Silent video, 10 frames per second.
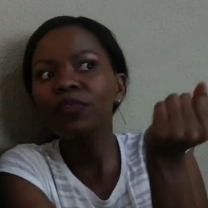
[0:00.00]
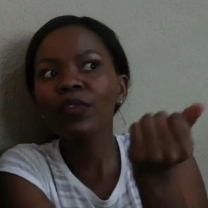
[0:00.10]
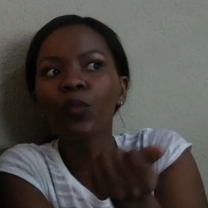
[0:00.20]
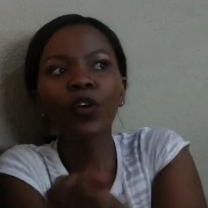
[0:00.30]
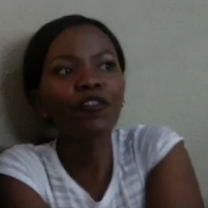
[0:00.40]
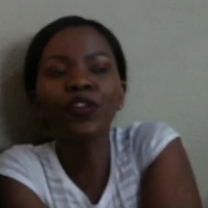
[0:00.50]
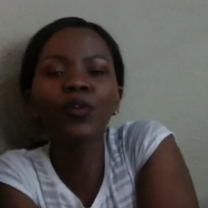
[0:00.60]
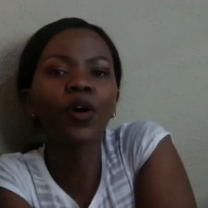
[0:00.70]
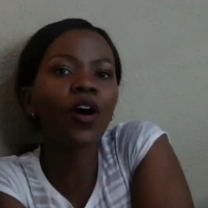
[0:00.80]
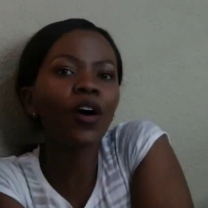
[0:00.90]
if
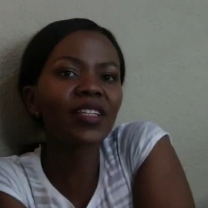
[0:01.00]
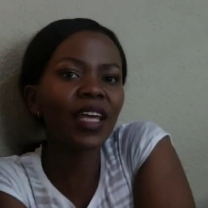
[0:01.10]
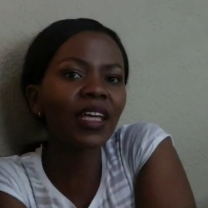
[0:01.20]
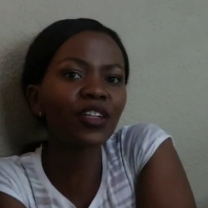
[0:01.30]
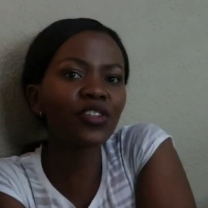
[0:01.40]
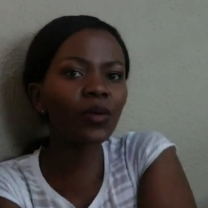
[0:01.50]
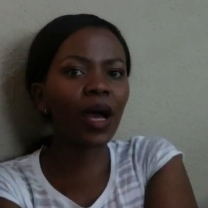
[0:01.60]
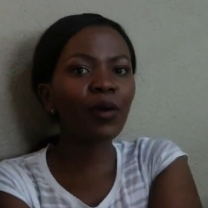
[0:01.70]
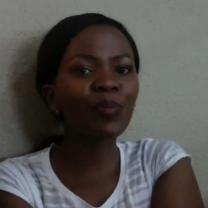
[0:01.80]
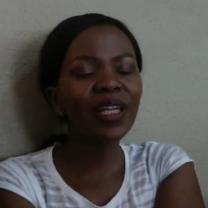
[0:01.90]
you are taking a
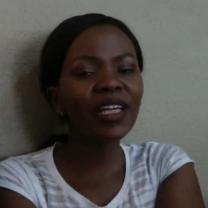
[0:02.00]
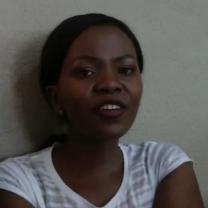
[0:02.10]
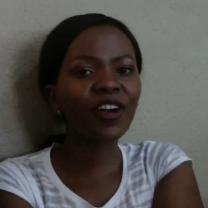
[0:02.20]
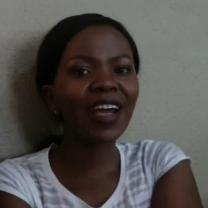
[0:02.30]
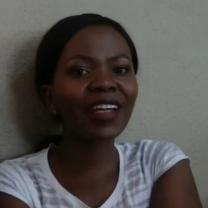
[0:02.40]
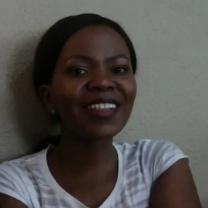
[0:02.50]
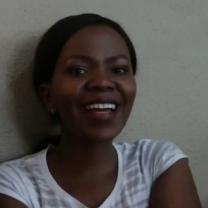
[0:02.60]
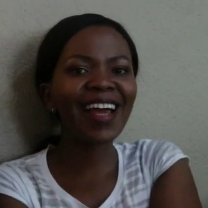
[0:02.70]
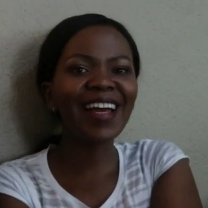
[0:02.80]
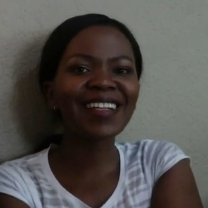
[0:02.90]
2-hour plane ride
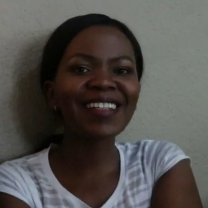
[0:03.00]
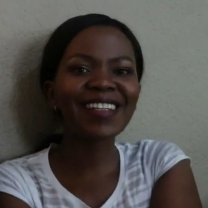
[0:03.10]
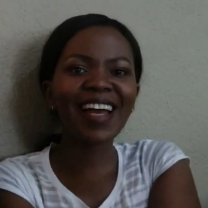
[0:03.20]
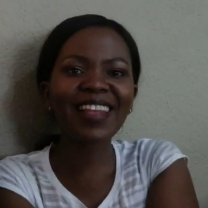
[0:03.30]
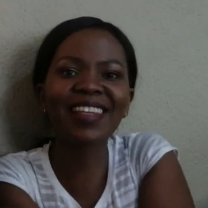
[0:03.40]
and